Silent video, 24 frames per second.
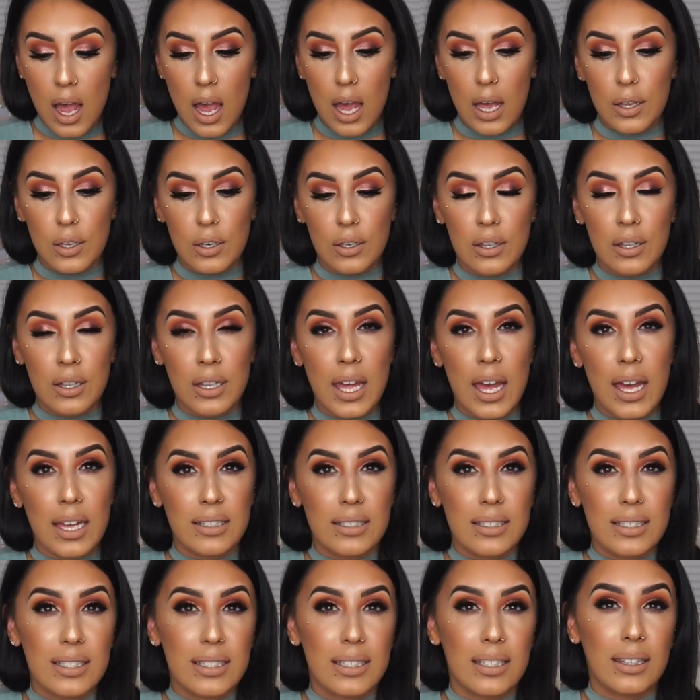Other than
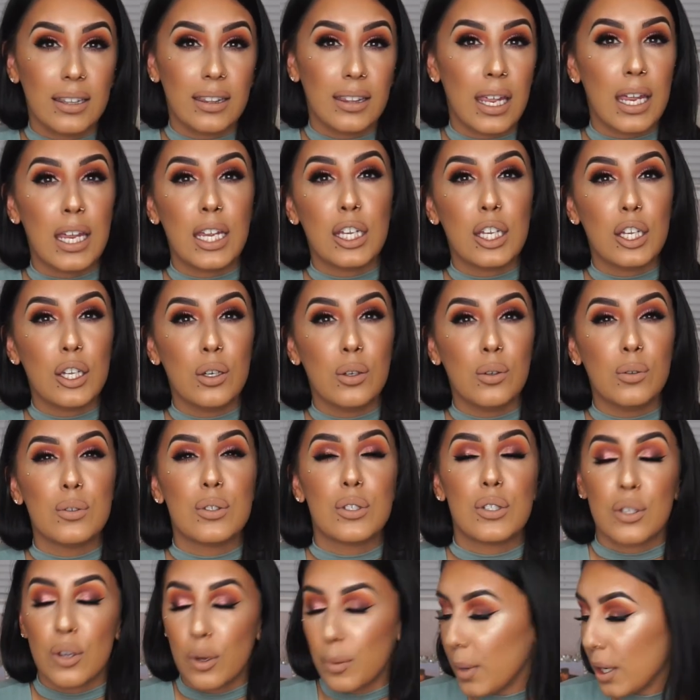that, thank you
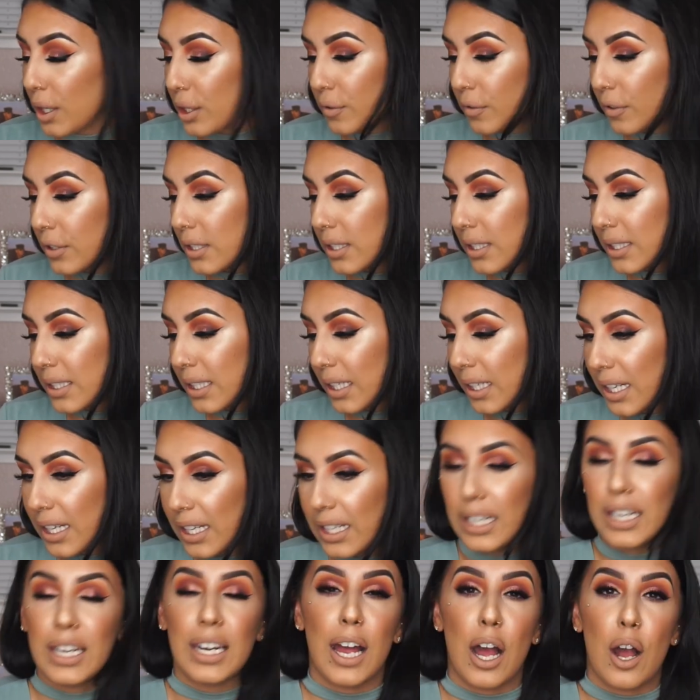so much for
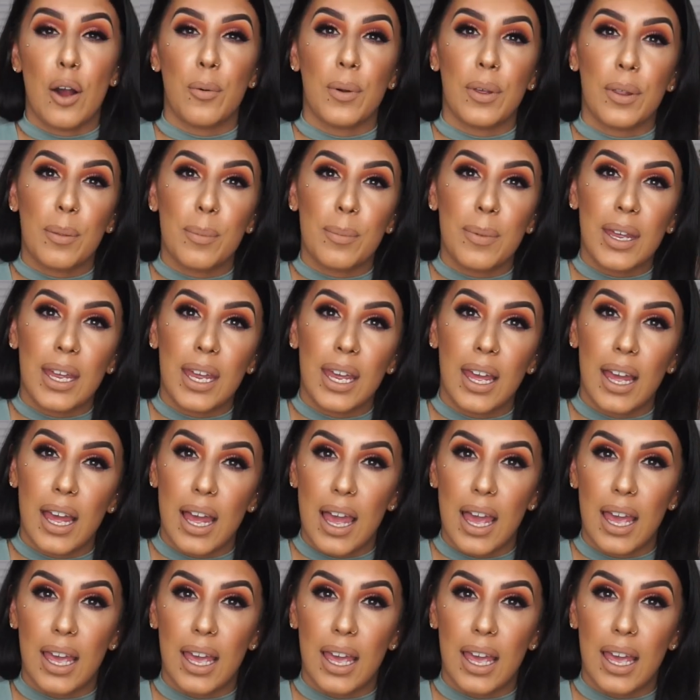sticking it out with me